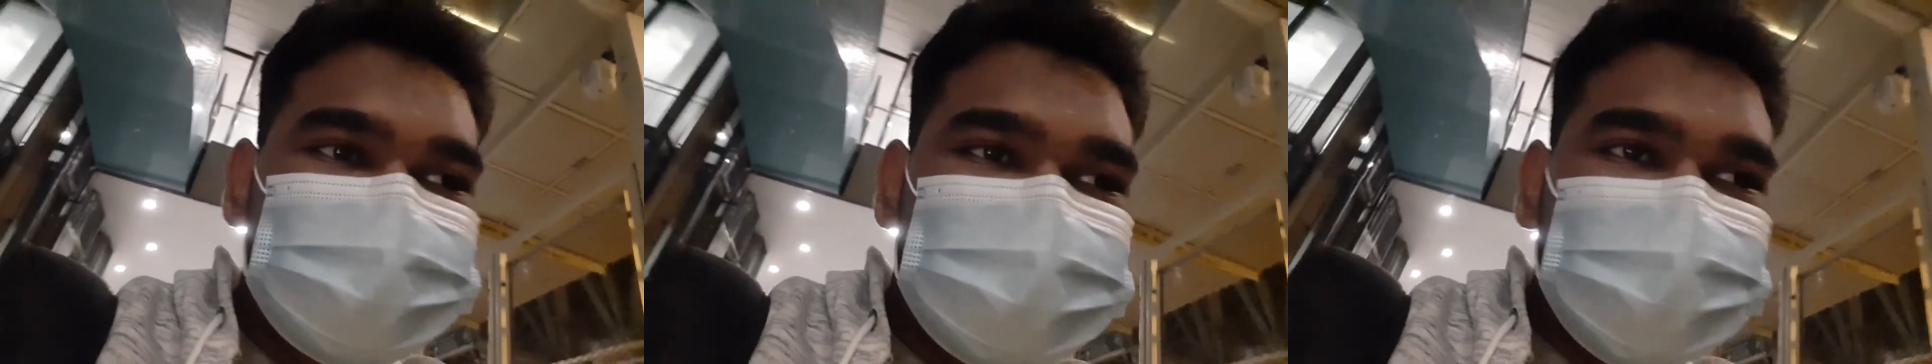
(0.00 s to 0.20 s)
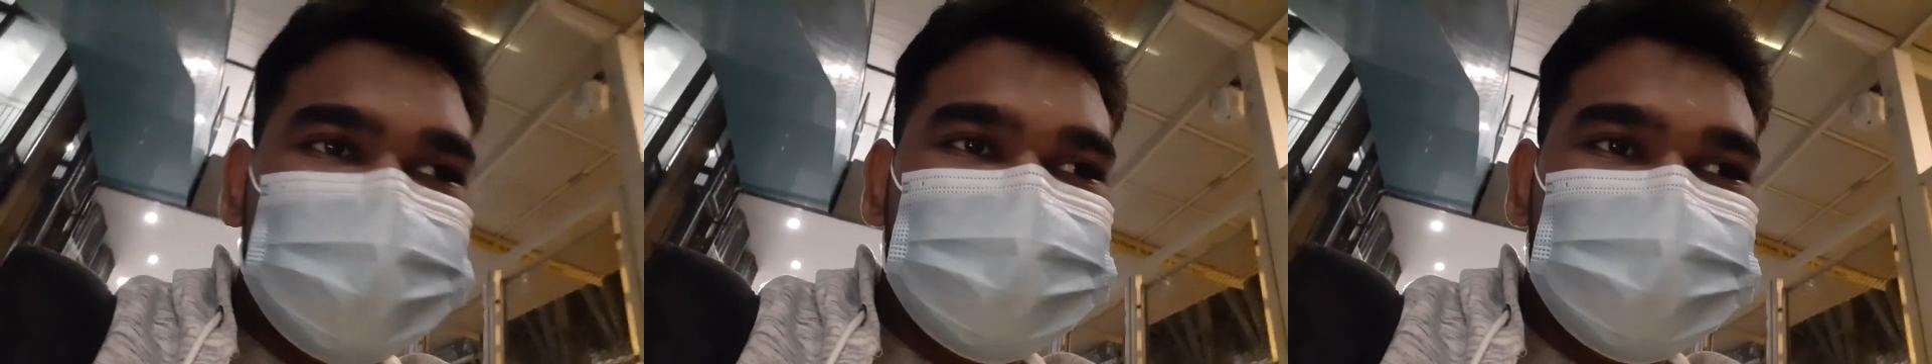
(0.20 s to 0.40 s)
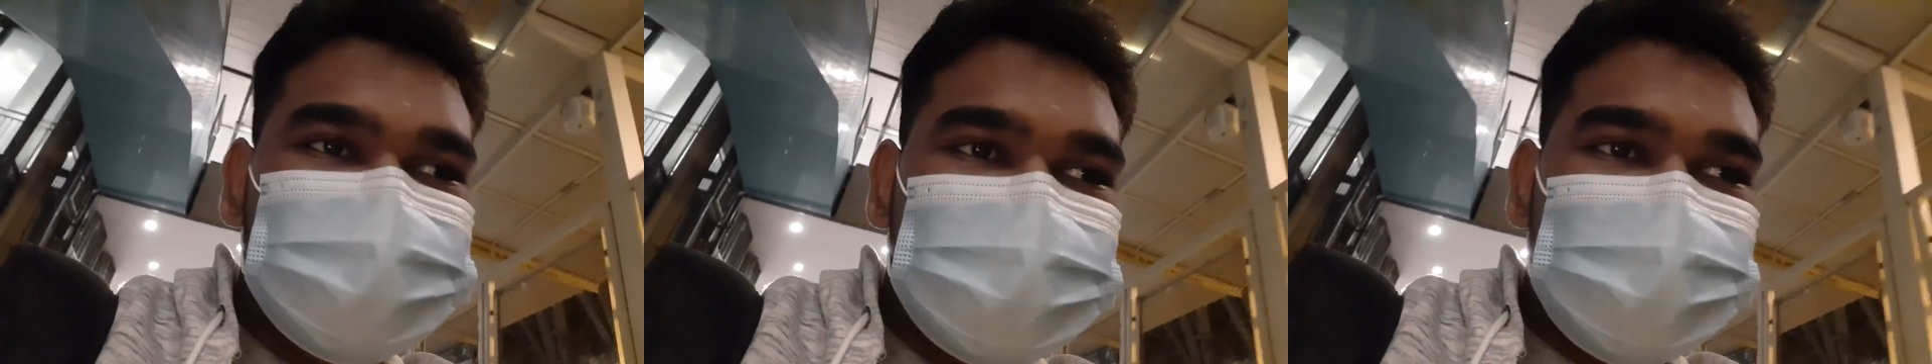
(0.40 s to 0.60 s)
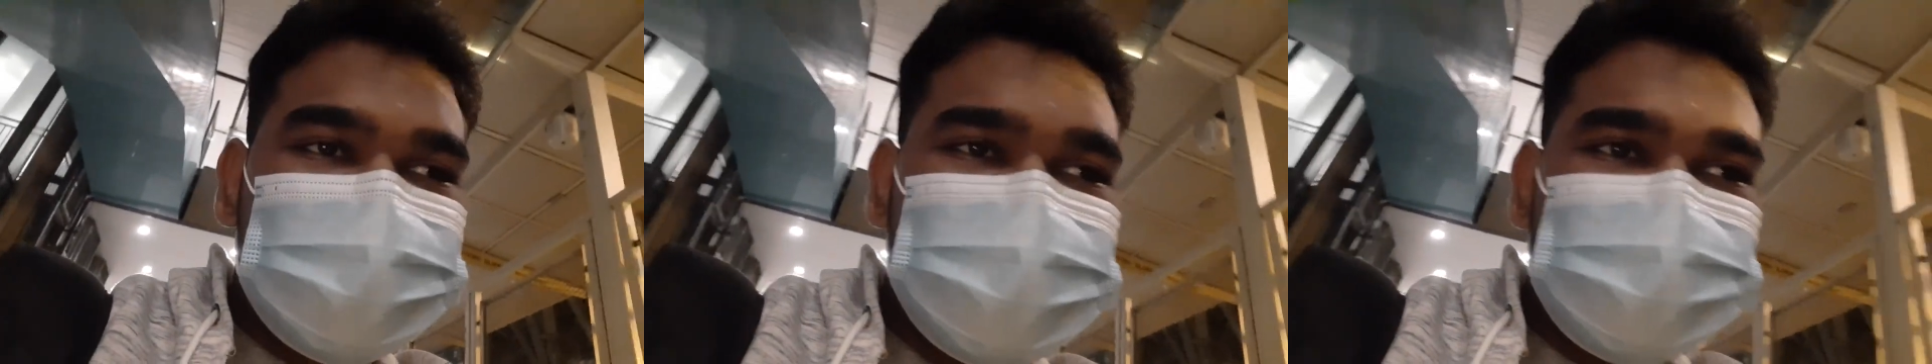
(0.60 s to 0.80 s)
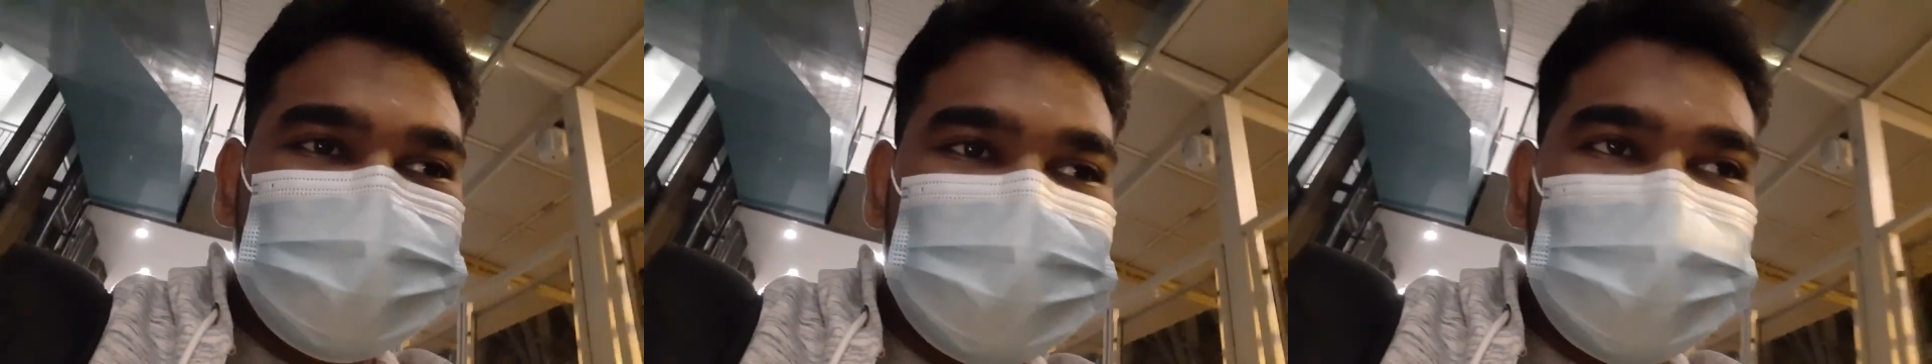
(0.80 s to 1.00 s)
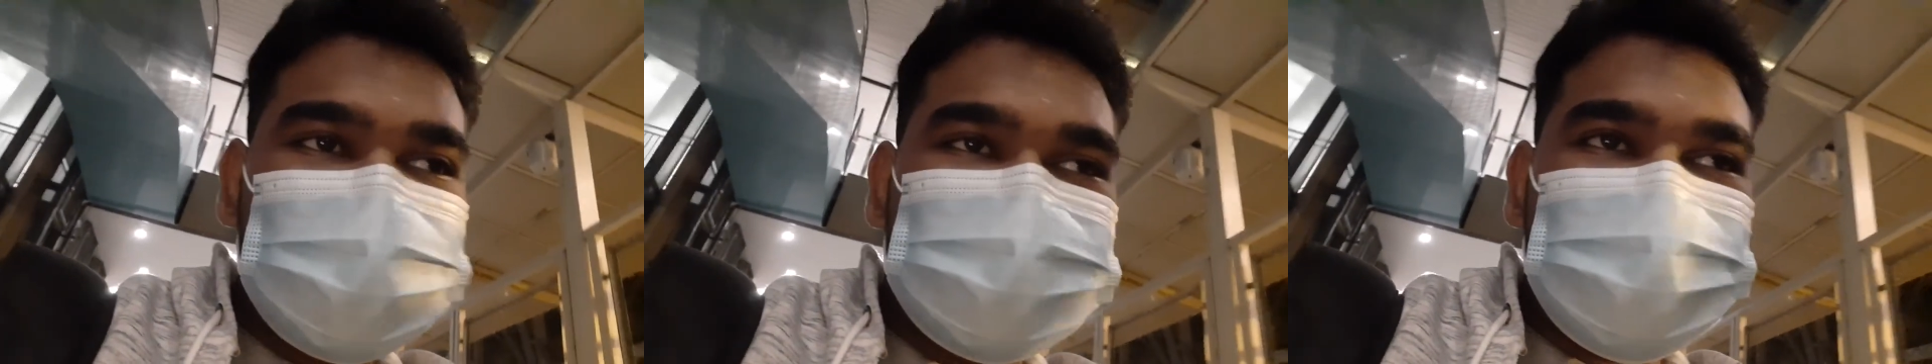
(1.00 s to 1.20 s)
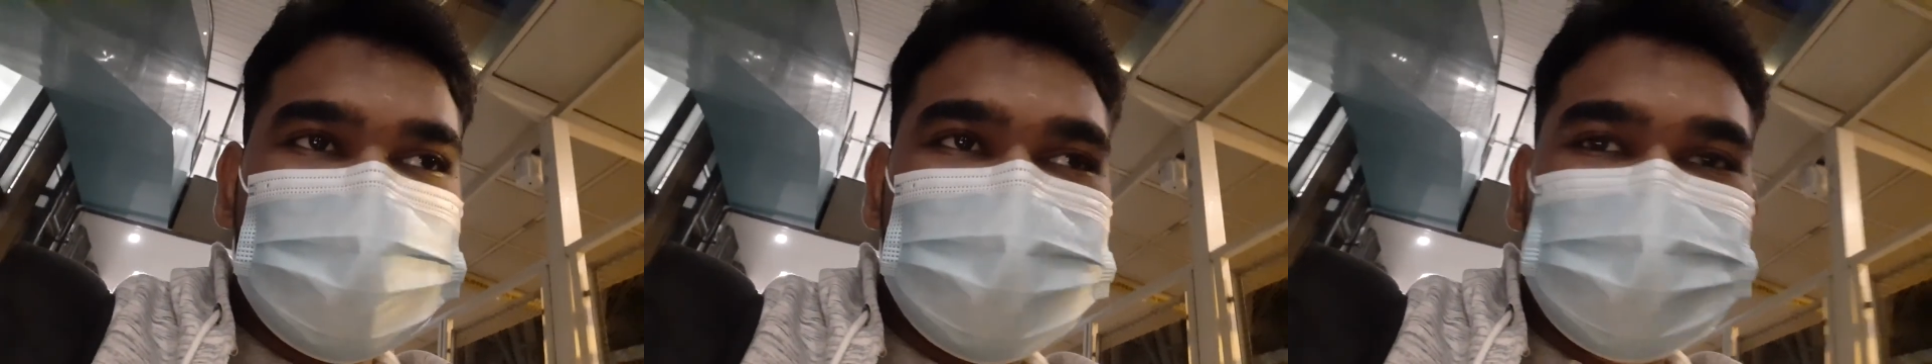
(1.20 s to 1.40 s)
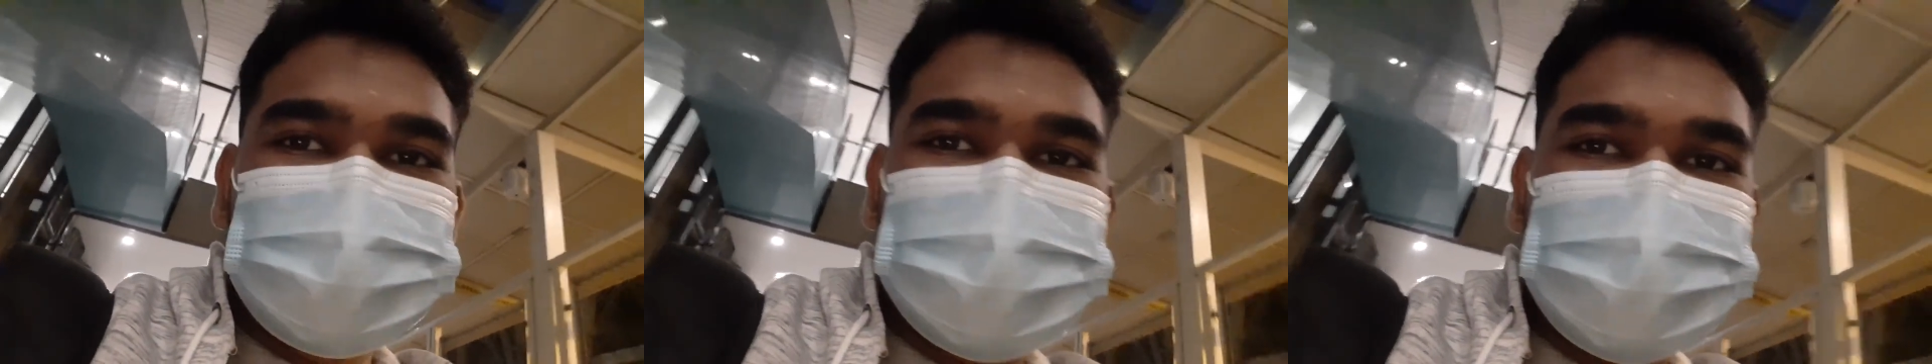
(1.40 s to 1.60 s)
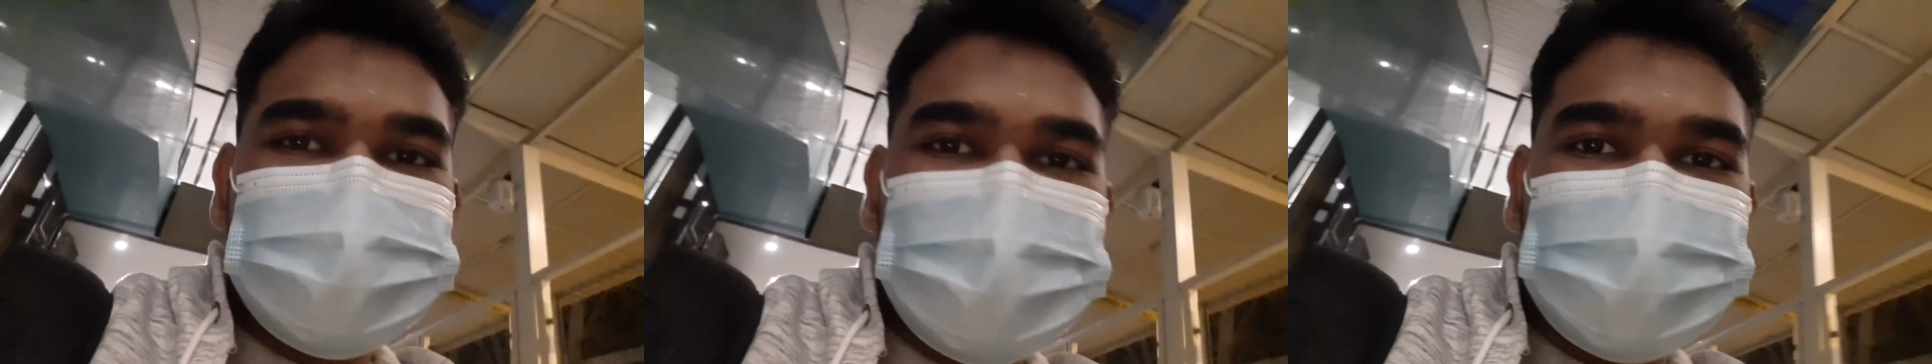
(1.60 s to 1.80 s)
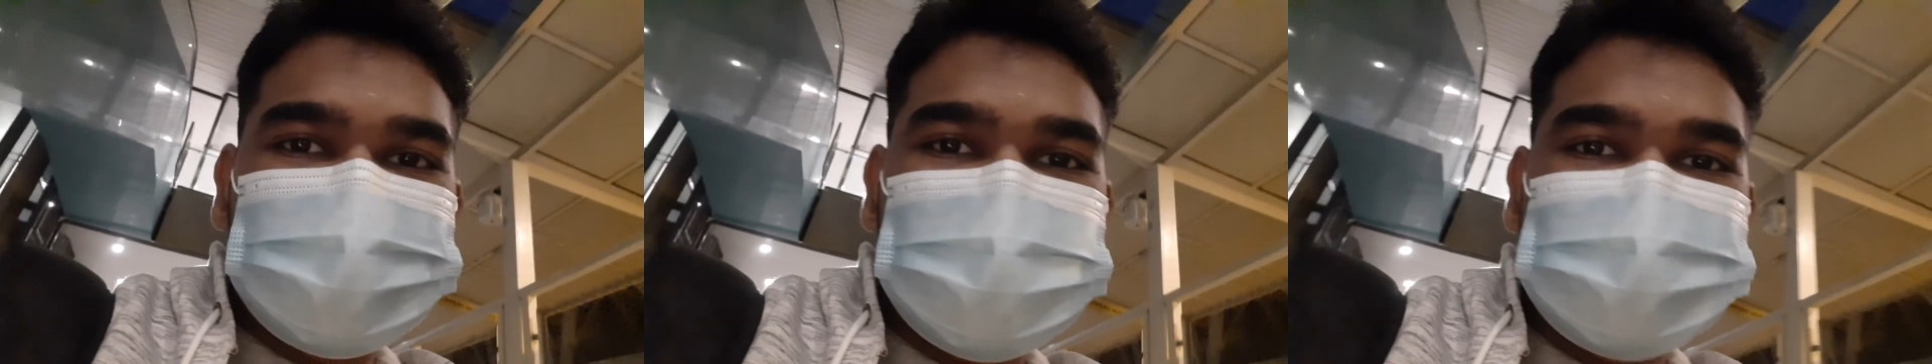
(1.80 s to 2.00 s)
But where we are going
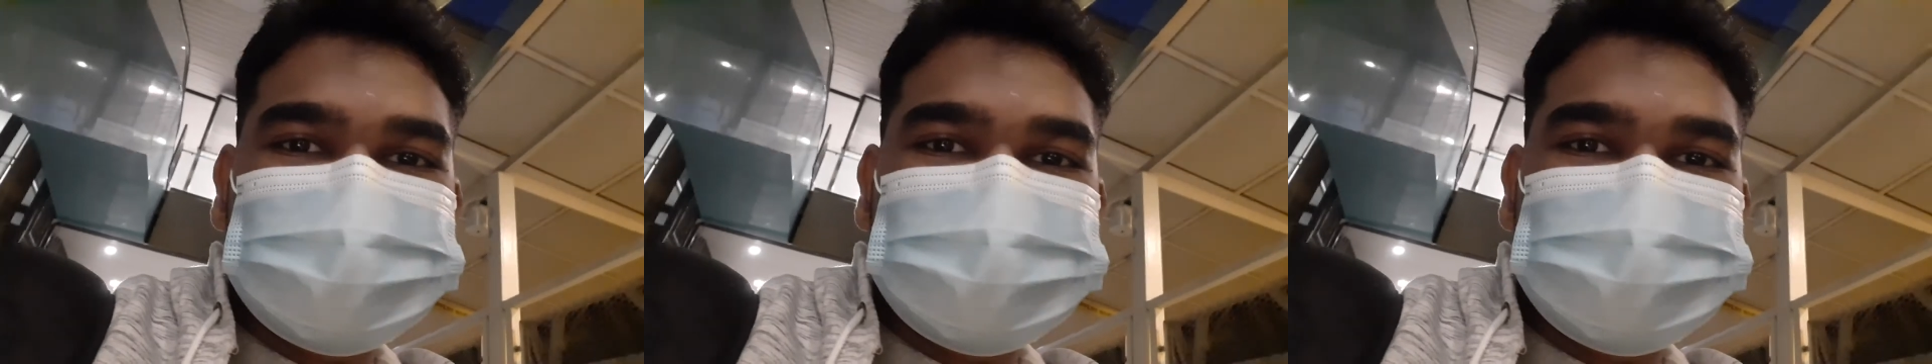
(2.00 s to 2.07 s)
now